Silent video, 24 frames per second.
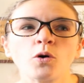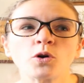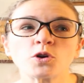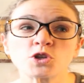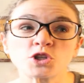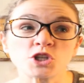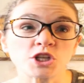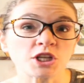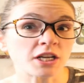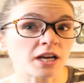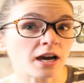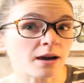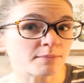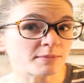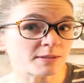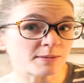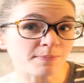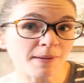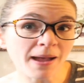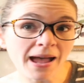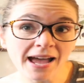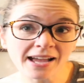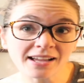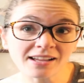She comes
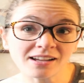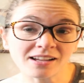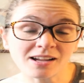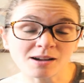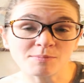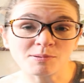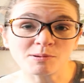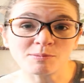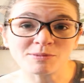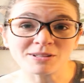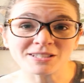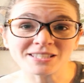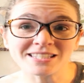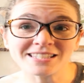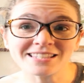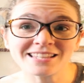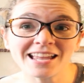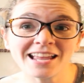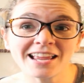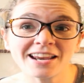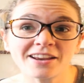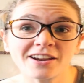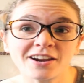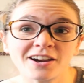back a couple months
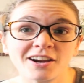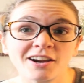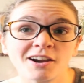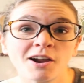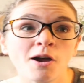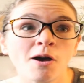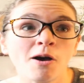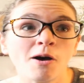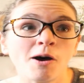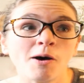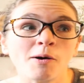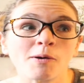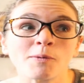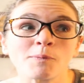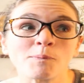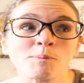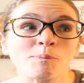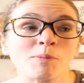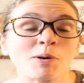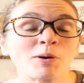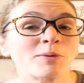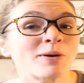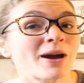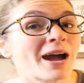later,
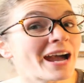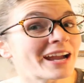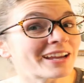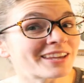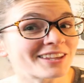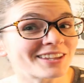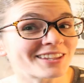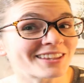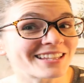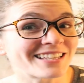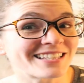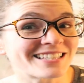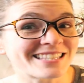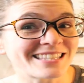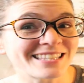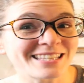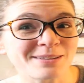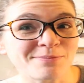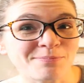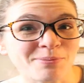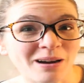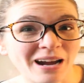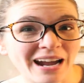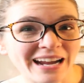
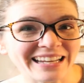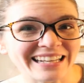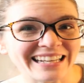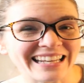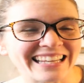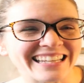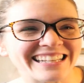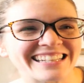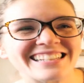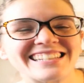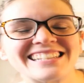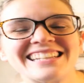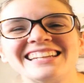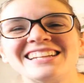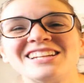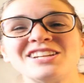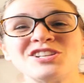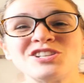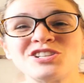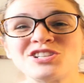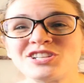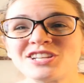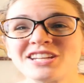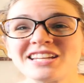miraculously pregnant.
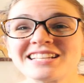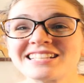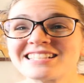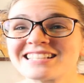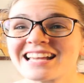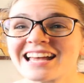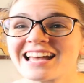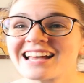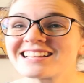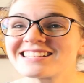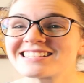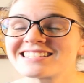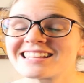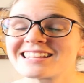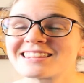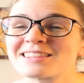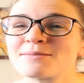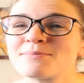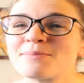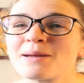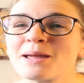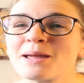She says that the